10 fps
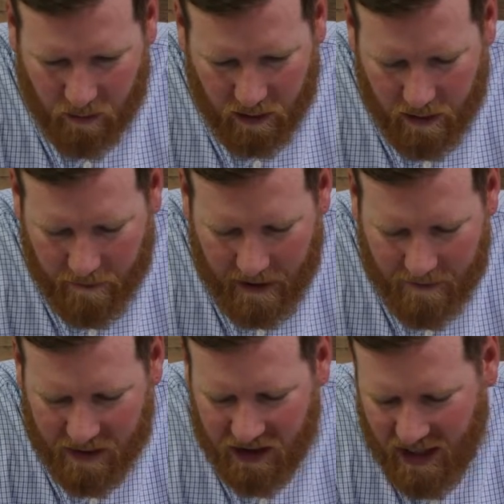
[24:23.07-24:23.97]
We're going to
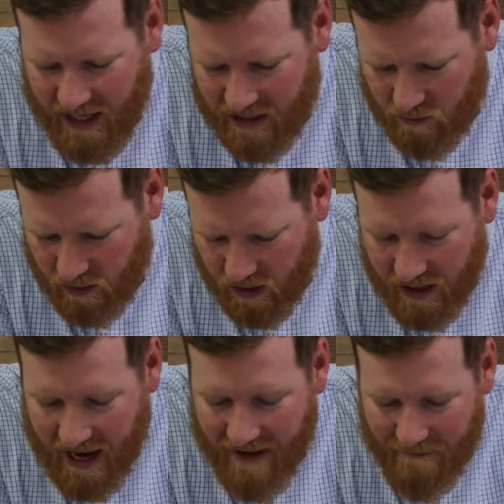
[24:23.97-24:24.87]
make mistakes. We're going
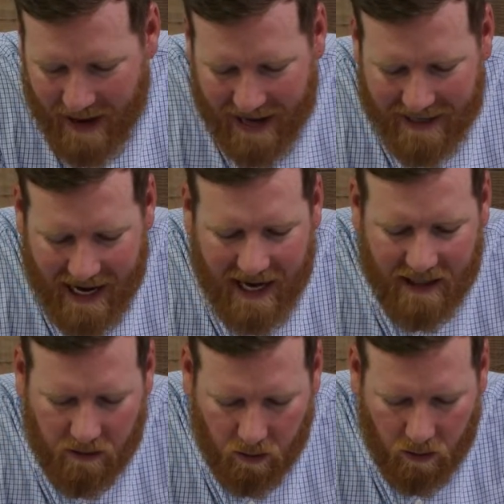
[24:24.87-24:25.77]
to have bad
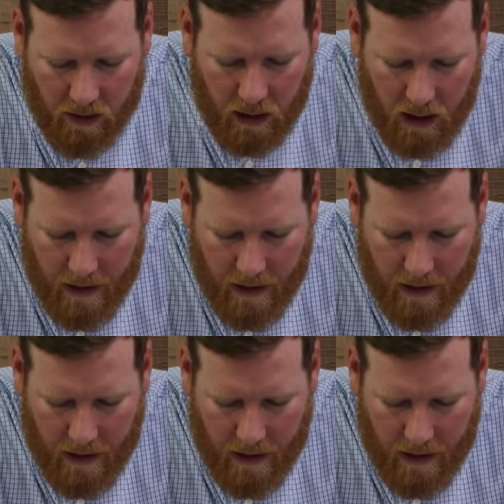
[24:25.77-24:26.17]
days, Lord.